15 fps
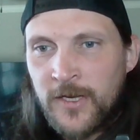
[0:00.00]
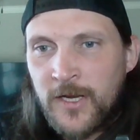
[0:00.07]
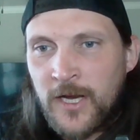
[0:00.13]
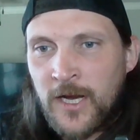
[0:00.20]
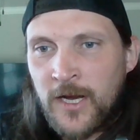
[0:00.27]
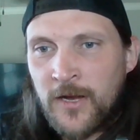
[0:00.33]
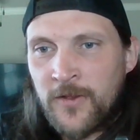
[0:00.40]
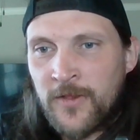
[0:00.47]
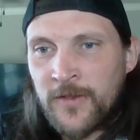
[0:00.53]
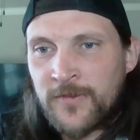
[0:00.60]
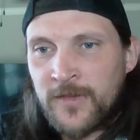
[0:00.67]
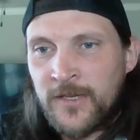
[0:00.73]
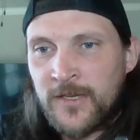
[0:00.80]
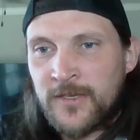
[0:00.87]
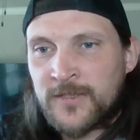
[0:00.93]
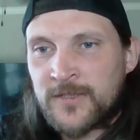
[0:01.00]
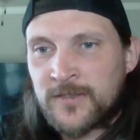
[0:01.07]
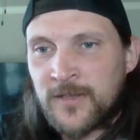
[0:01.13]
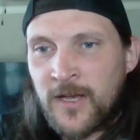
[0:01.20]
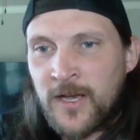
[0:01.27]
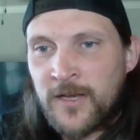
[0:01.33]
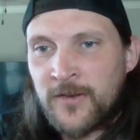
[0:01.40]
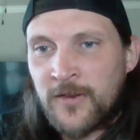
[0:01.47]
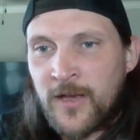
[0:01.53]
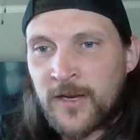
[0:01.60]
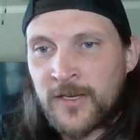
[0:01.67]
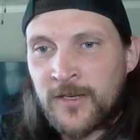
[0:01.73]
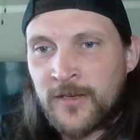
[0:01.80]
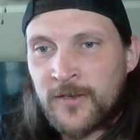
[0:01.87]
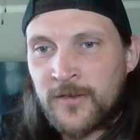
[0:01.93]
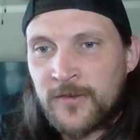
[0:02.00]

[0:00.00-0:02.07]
that the slide release